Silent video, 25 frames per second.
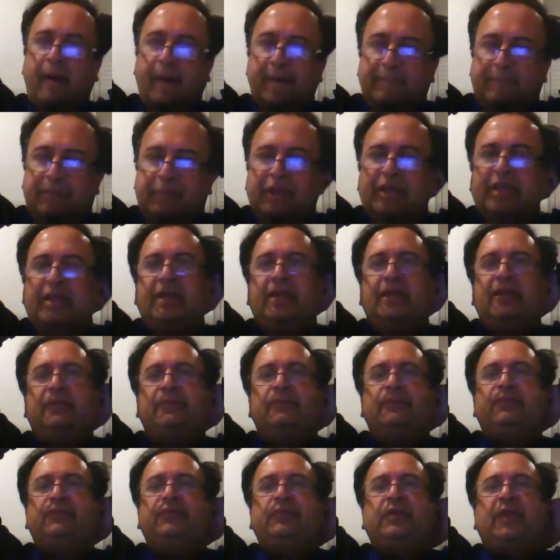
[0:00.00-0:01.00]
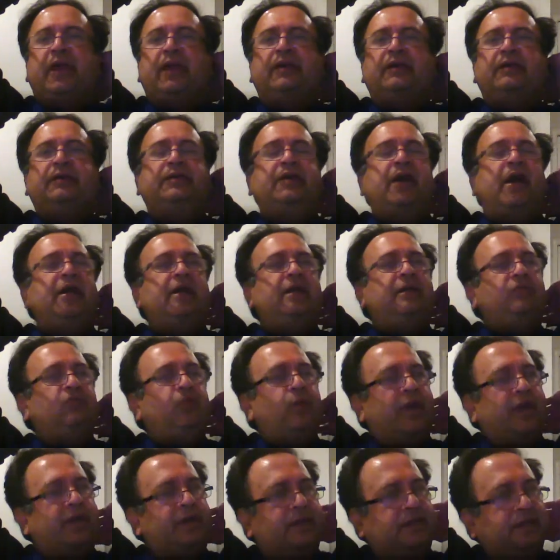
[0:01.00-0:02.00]
B, time
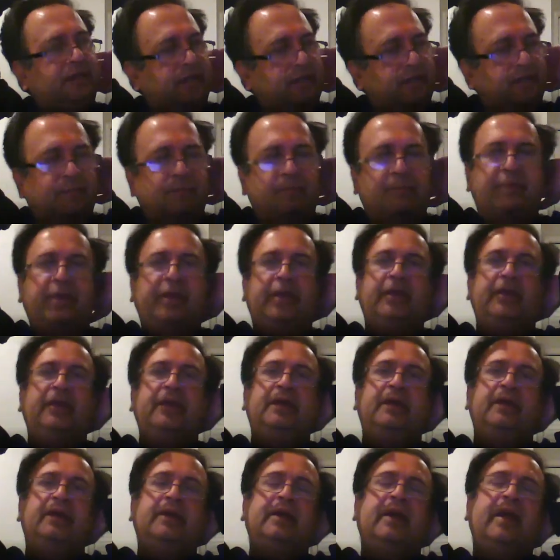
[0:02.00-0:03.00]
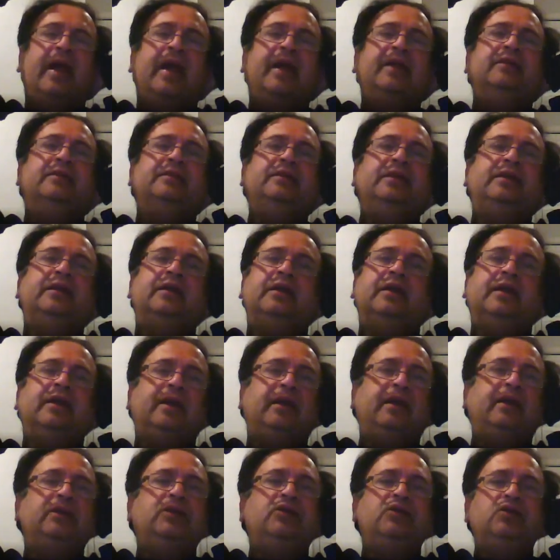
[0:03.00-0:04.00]
varying B, and the
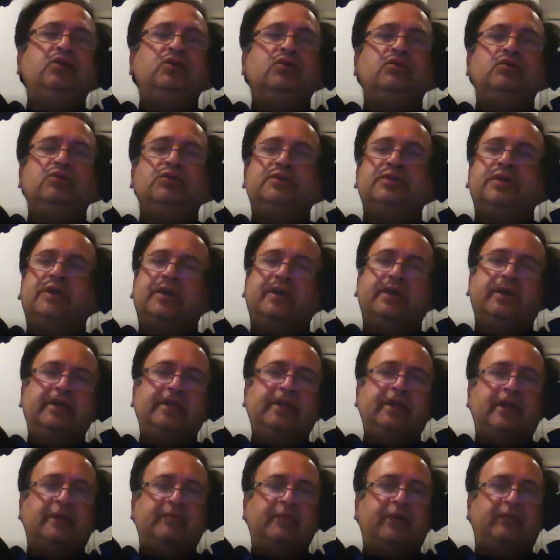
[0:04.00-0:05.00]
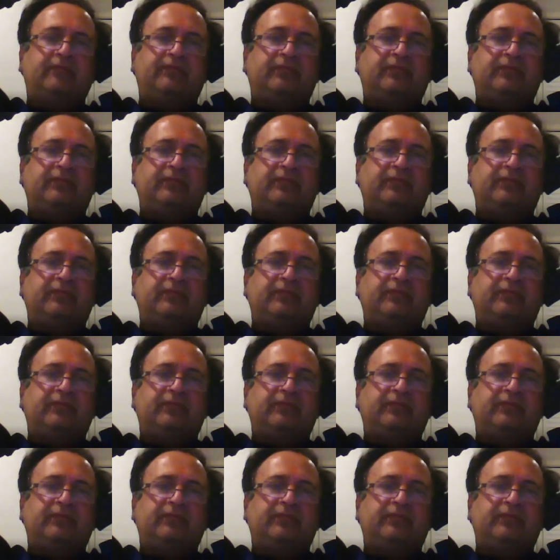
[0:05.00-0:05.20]
induced EMF.